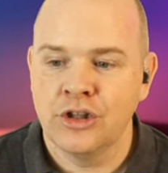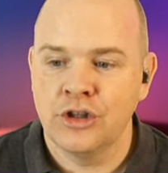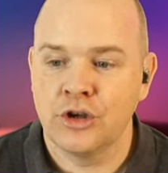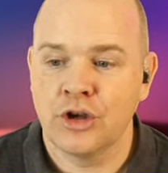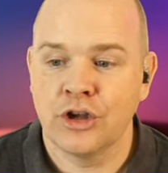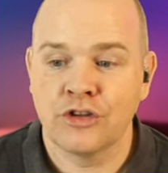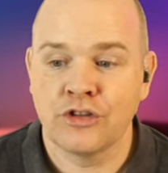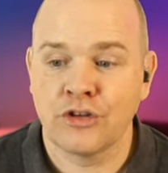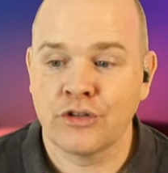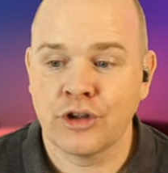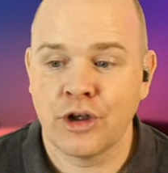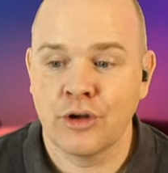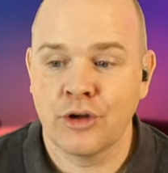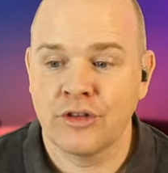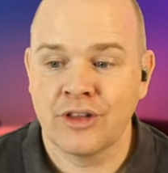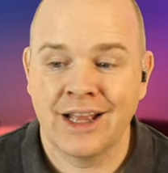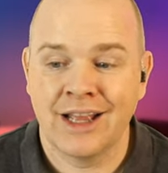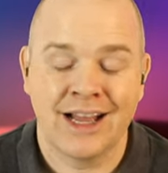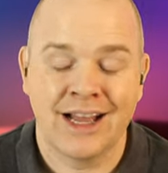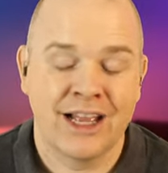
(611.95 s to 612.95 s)
You can just
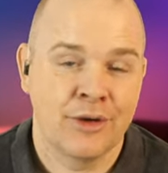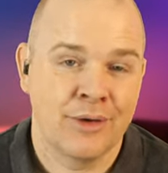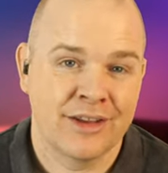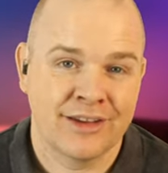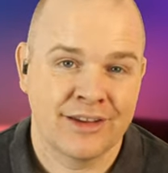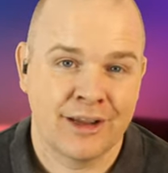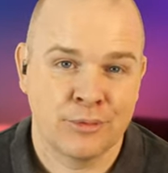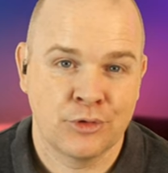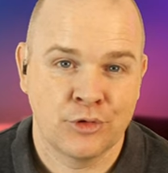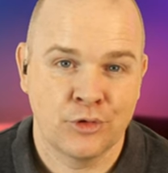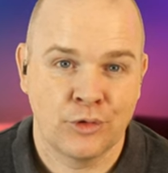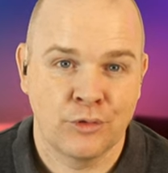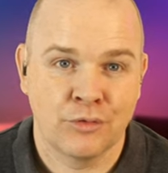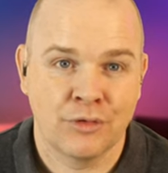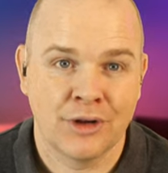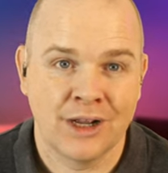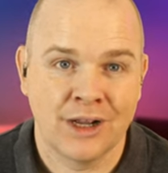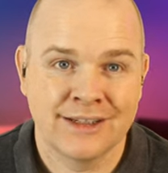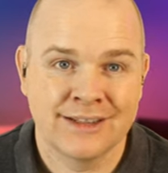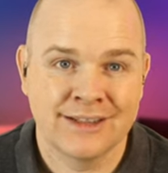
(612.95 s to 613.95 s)
go to the iOS App Store
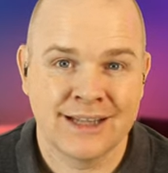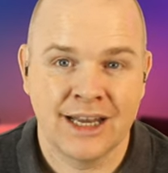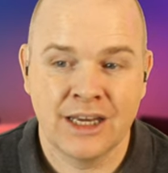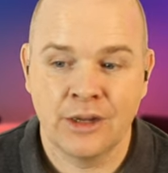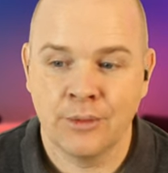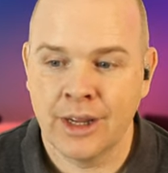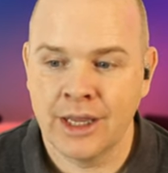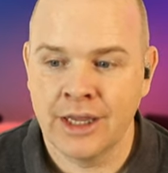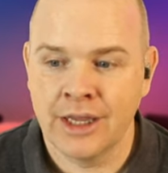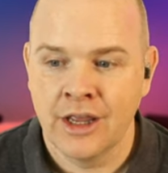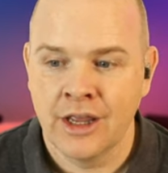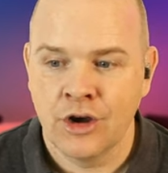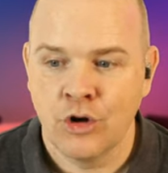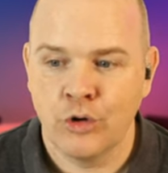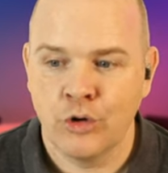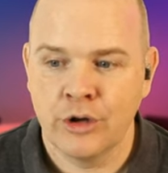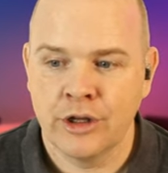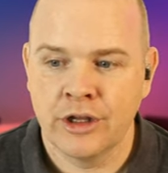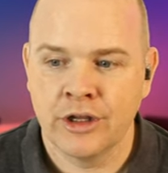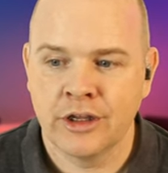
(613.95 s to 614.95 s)
and find it anyway,
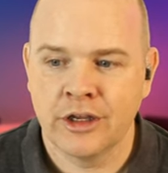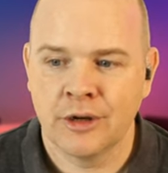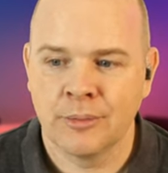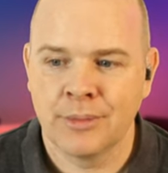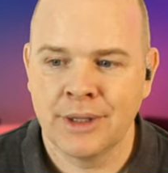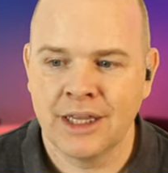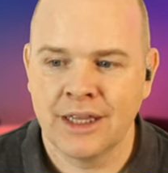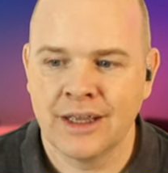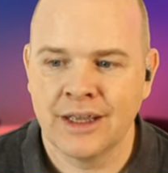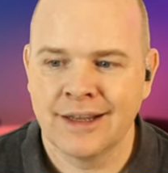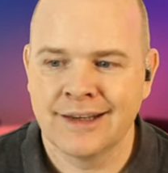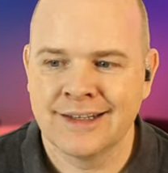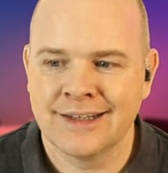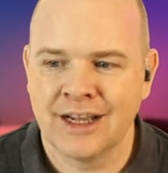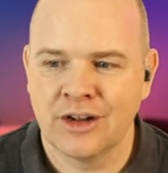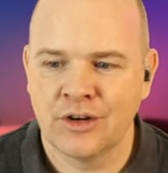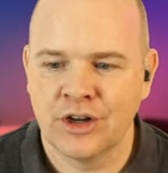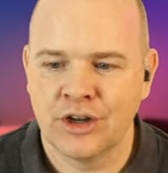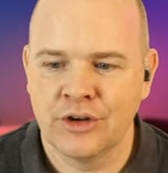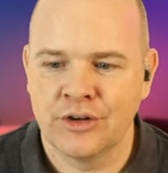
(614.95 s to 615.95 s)
or you can come here
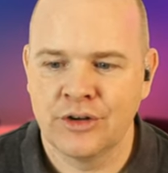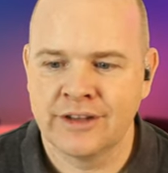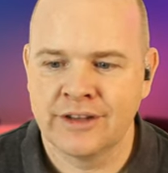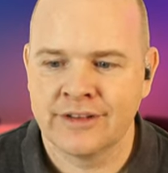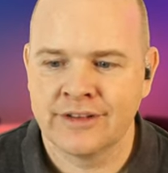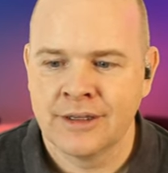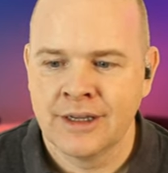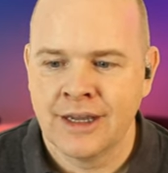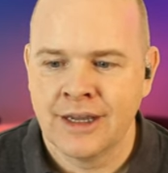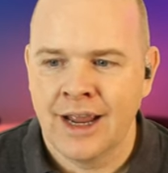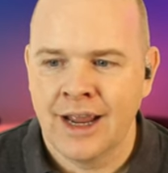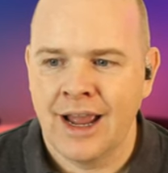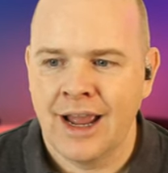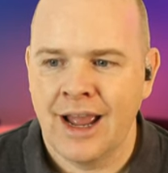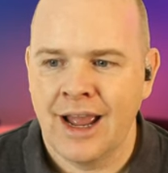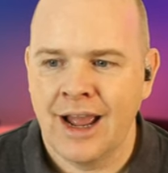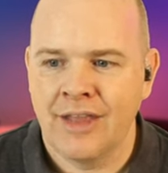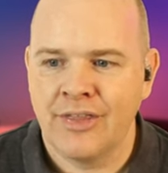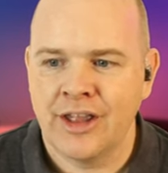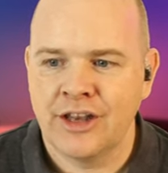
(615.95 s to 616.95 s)
and download it.
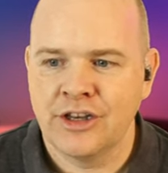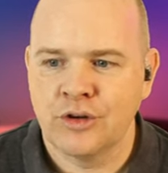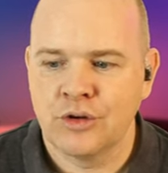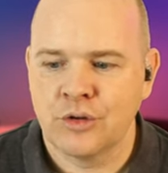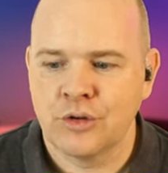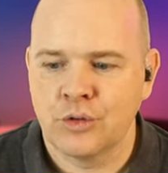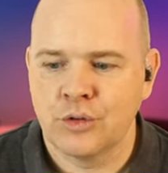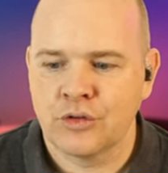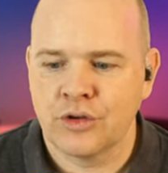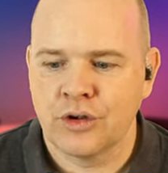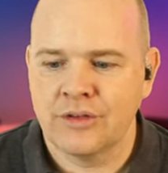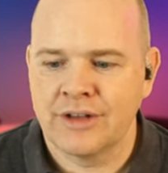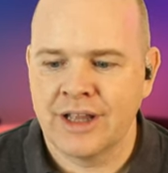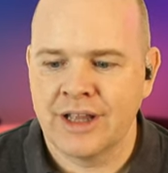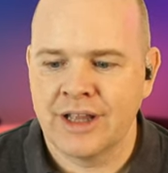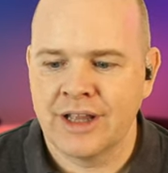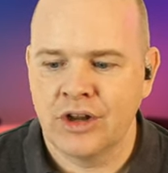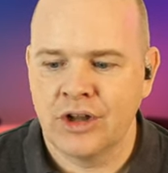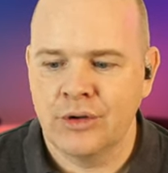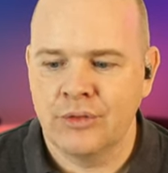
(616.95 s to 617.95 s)
Uh, and then you'll also
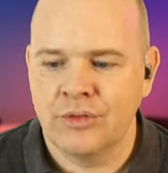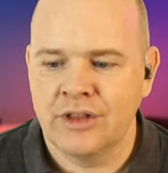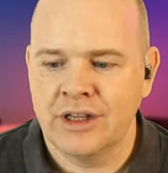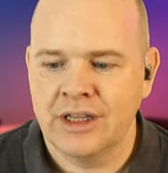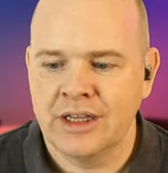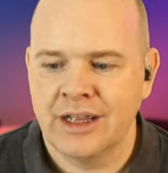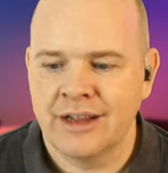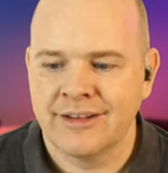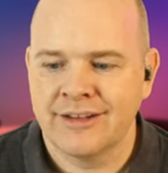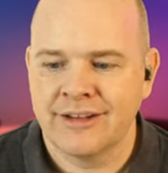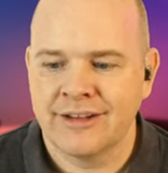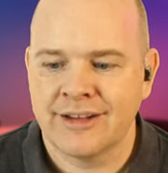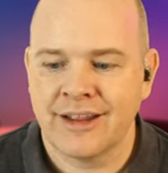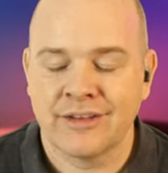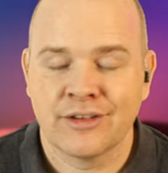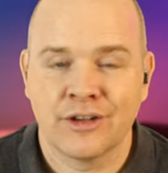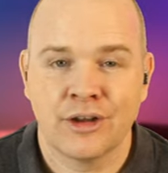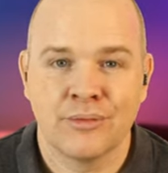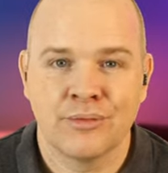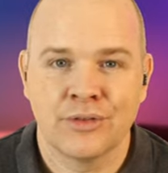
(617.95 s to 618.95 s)
download the, uh, the
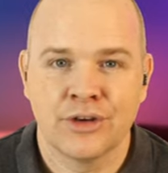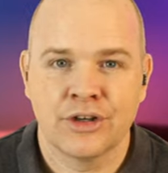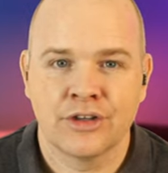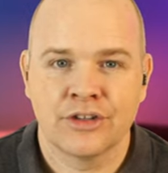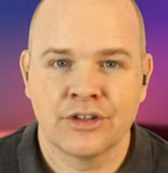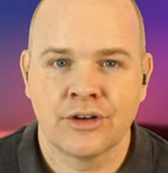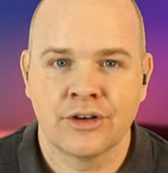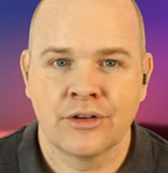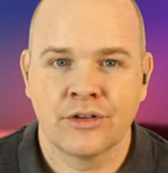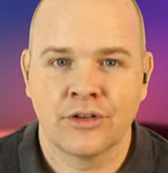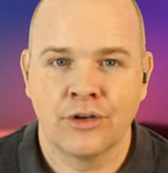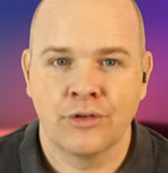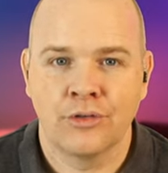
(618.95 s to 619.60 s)
desktop version.